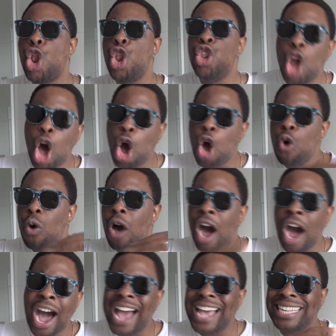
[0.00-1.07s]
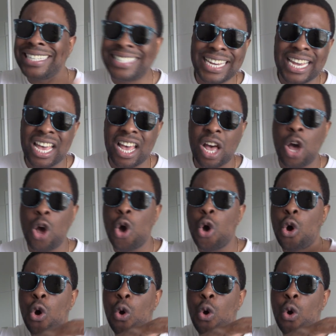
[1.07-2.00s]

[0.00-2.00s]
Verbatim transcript: no idea